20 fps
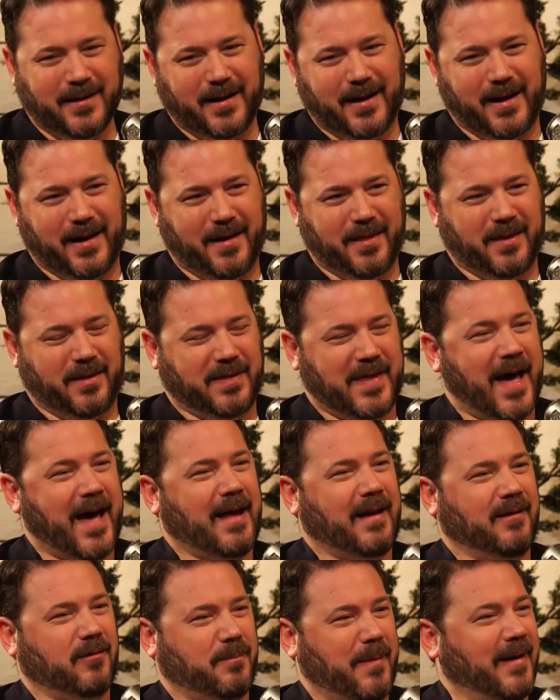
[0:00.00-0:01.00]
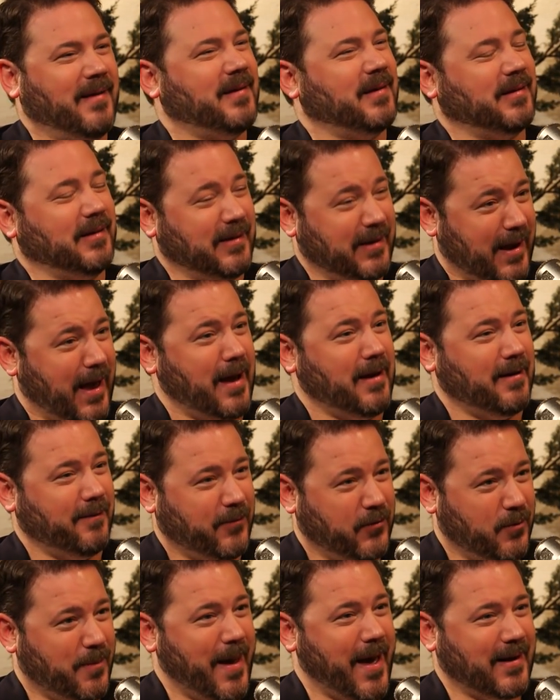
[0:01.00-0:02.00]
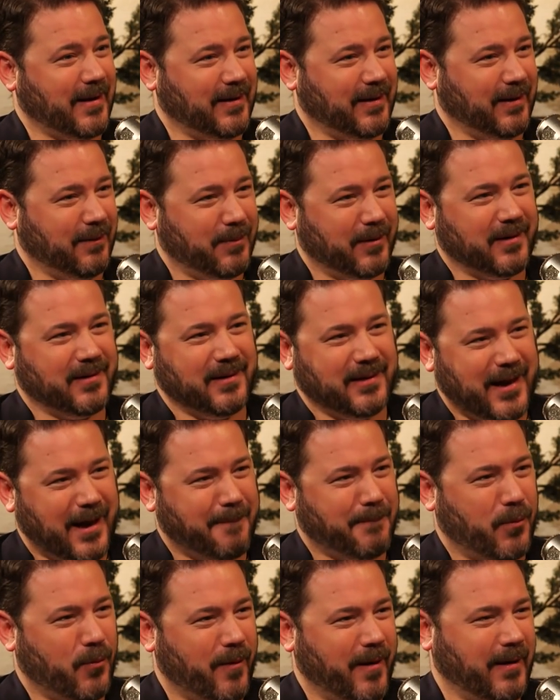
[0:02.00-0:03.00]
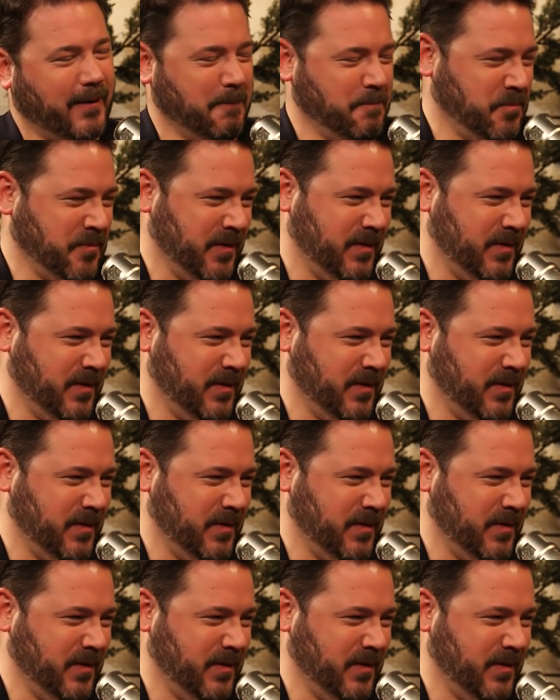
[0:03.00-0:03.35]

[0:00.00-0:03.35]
that is basically the end of humanity, because at that point,